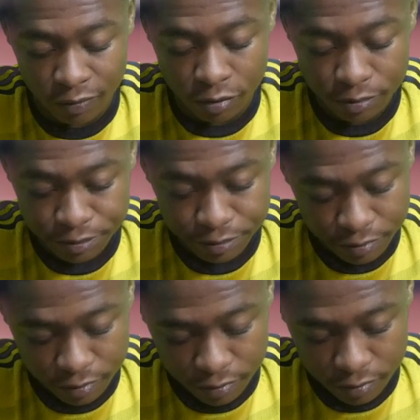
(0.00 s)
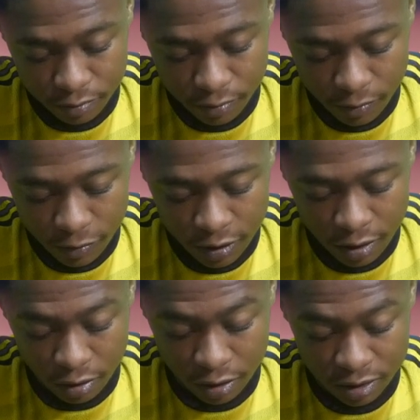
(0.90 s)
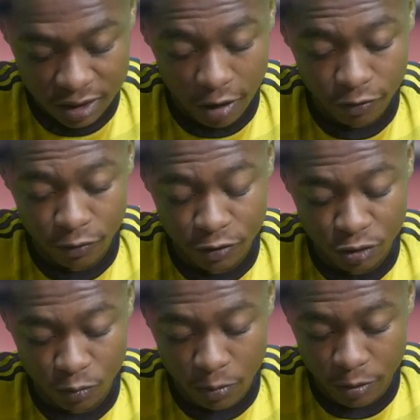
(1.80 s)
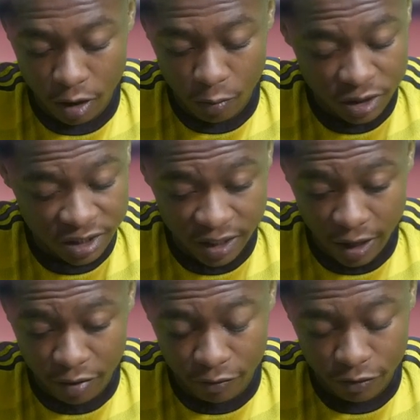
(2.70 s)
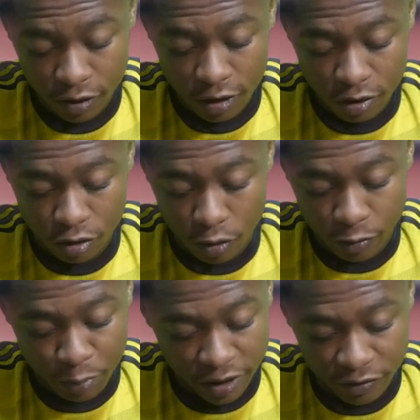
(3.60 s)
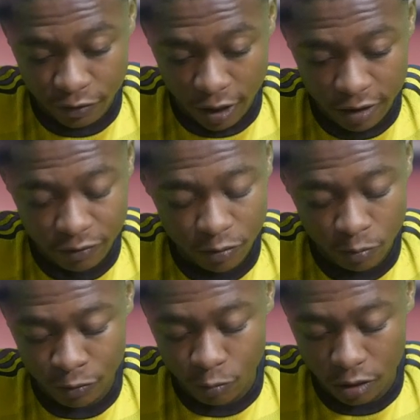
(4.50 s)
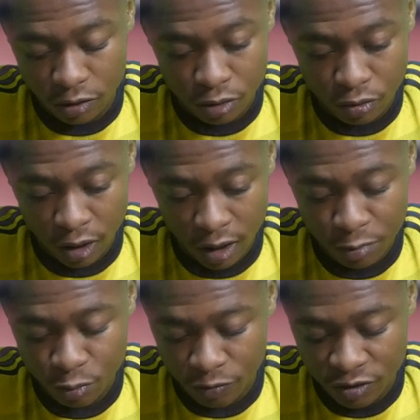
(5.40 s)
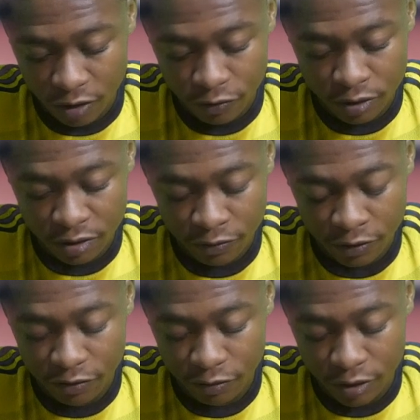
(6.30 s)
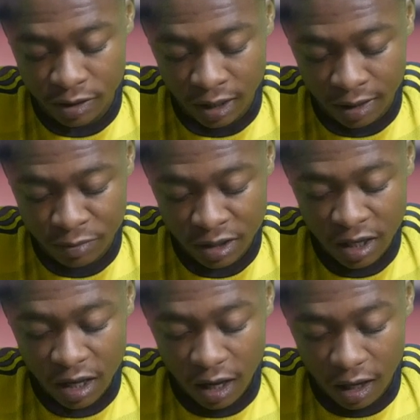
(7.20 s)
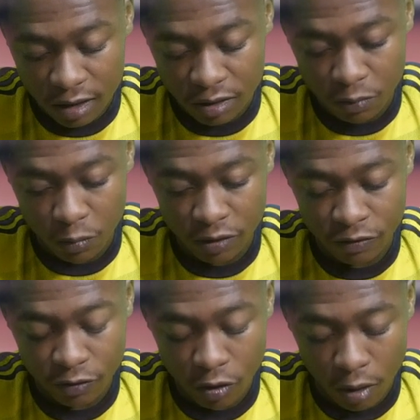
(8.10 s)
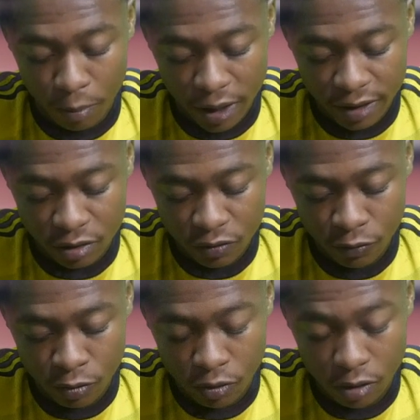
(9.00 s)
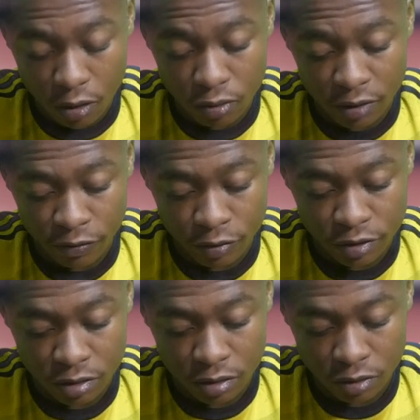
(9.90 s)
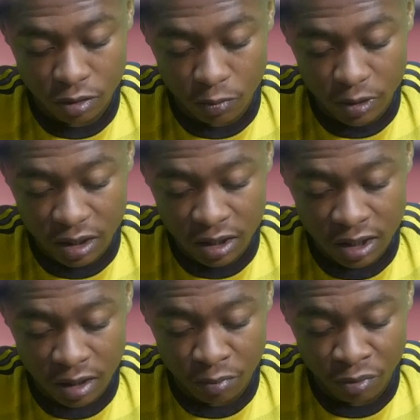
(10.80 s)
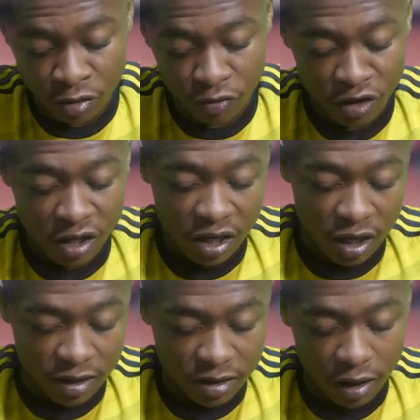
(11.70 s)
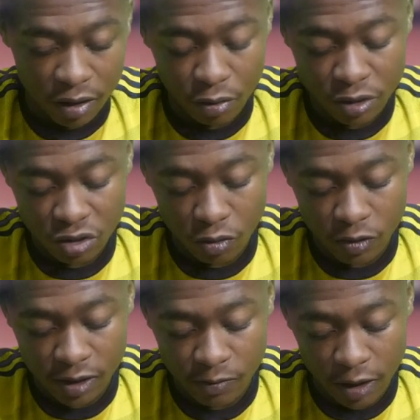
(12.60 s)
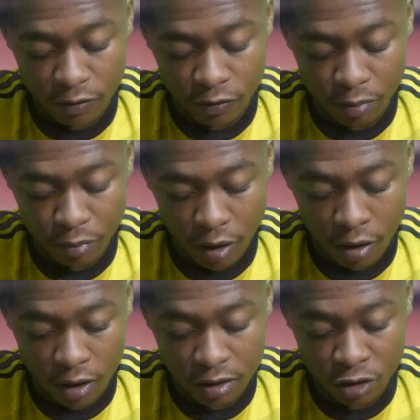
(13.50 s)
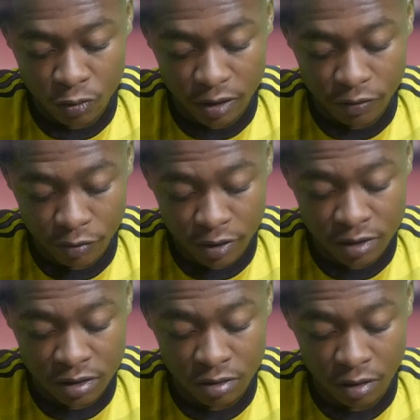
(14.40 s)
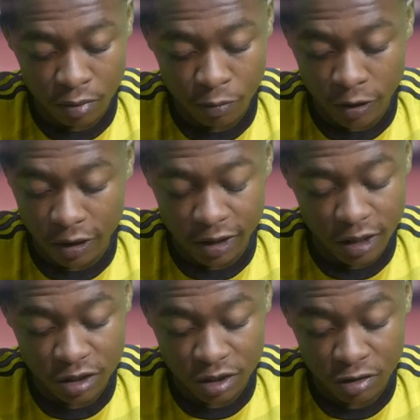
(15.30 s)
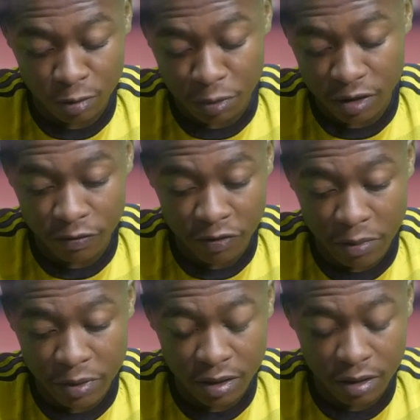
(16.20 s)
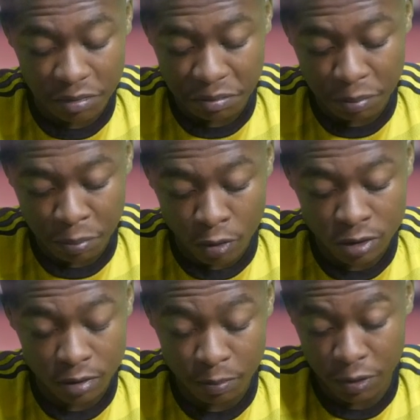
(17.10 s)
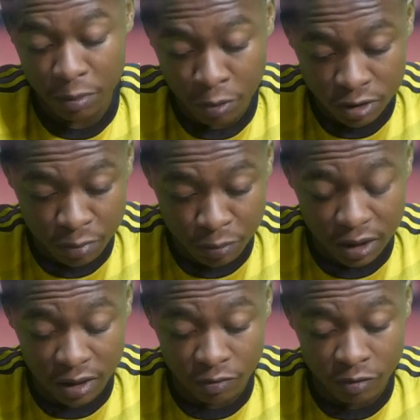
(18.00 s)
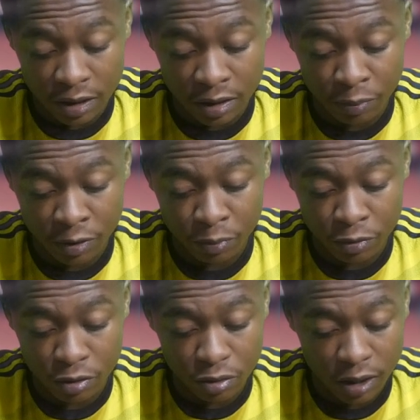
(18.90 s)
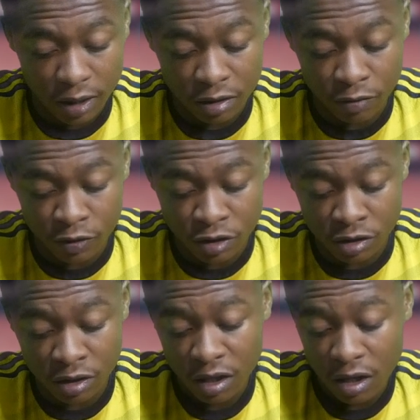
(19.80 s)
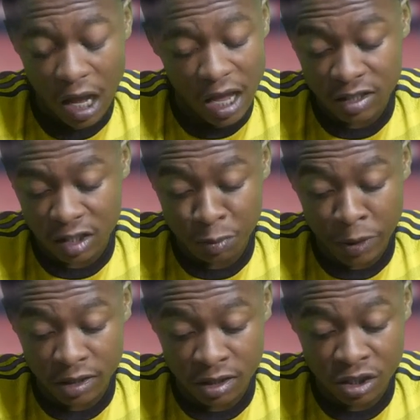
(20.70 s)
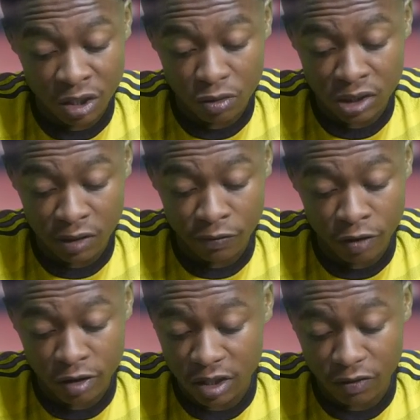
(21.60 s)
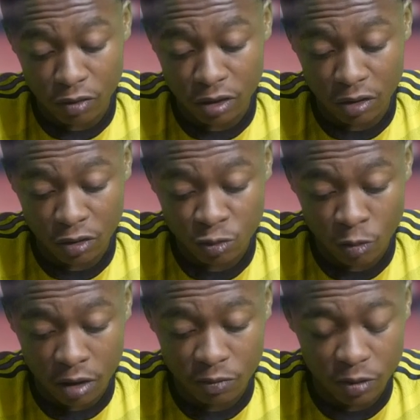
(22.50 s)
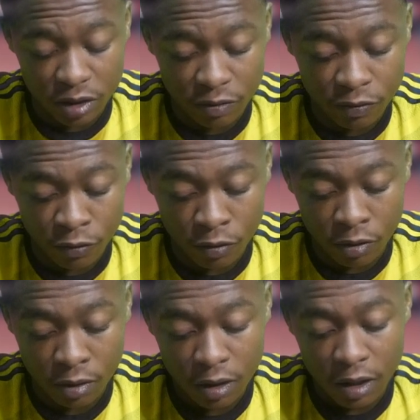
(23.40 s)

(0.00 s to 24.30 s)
level, in the South Division where we are, we sit 8th. You know, we've played 5, we've won 2 games, we've suffered defeat 3 times, and we've got a -4 goal difference, you know. So we need to improve. And I know it's not really relevant, but our under-23s, you know, relegation could be a very big possibility, really, people. You look at the division, as expected, Chelsea are first. They've only lost 1, winning 4